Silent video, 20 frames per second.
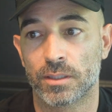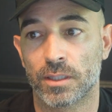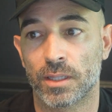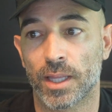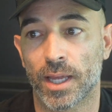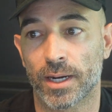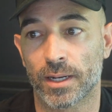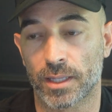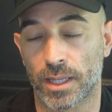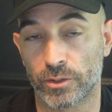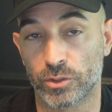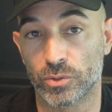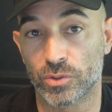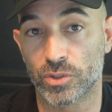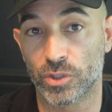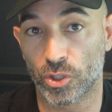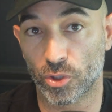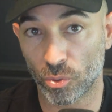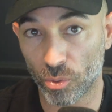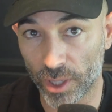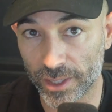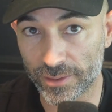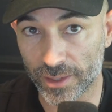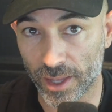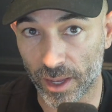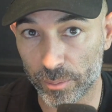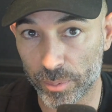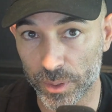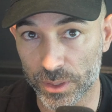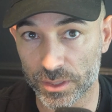that allow you to create
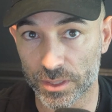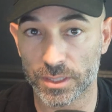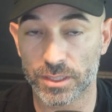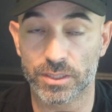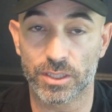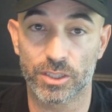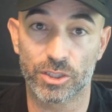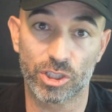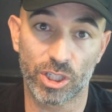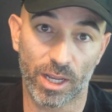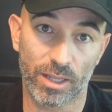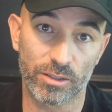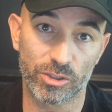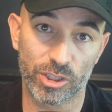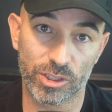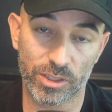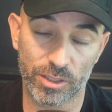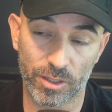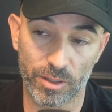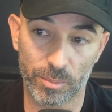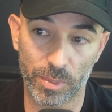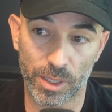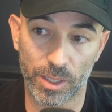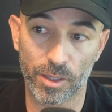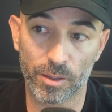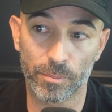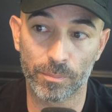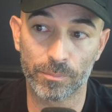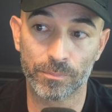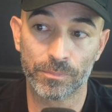that business. The challenge is going to
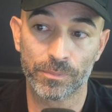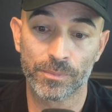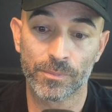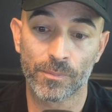become